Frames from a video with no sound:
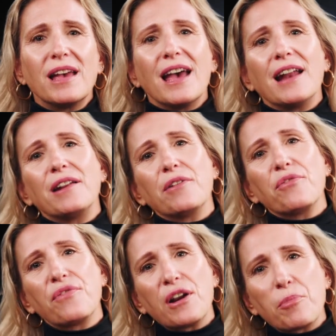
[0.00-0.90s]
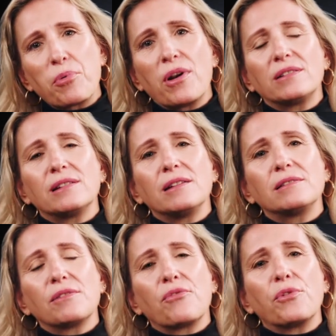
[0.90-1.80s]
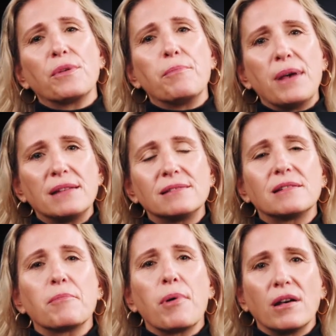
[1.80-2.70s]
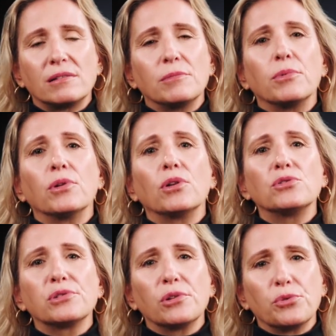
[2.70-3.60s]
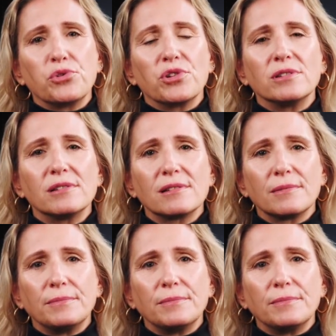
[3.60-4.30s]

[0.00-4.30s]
and in a fair process for the best possible solutions.